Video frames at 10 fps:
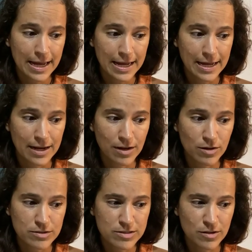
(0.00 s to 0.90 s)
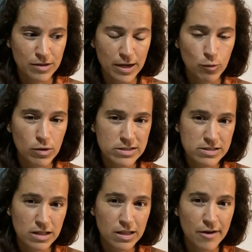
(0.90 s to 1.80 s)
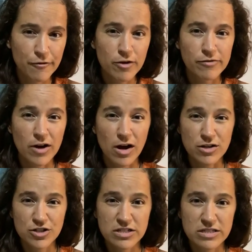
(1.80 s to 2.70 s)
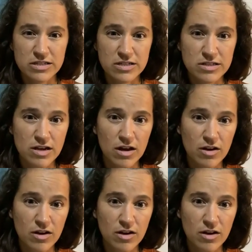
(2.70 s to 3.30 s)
And also, like, what's the level of consciousness